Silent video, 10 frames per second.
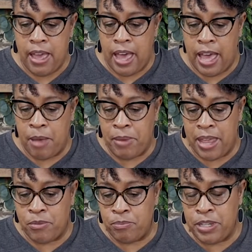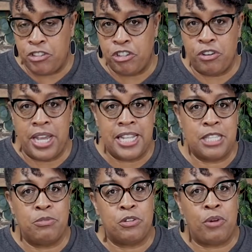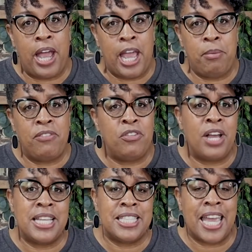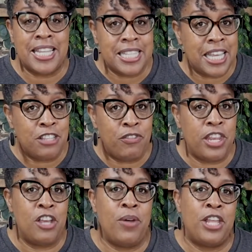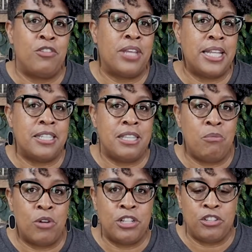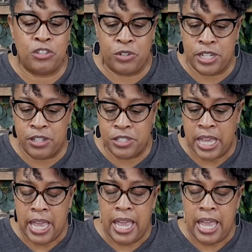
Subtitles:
And be sure and subscribe if you guys like today's video and you'd like to see more tutorials.